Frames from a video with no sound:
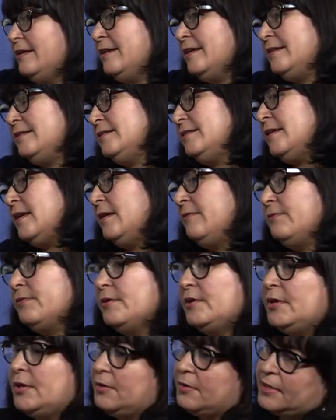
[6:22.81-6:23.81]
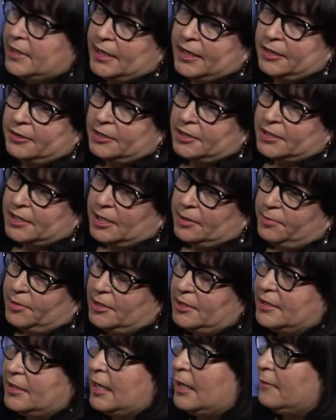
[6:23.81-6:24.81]
It's time for new leadership.
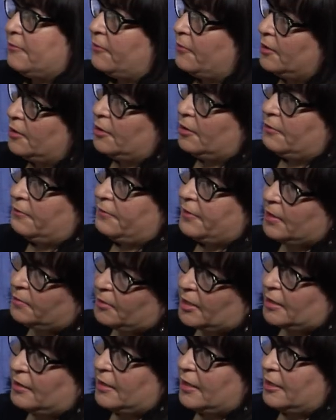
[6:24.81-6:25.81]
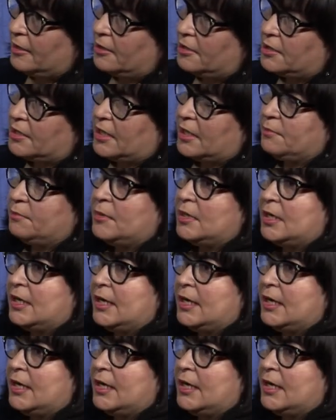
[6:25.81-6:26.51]
It's time for new female leadership.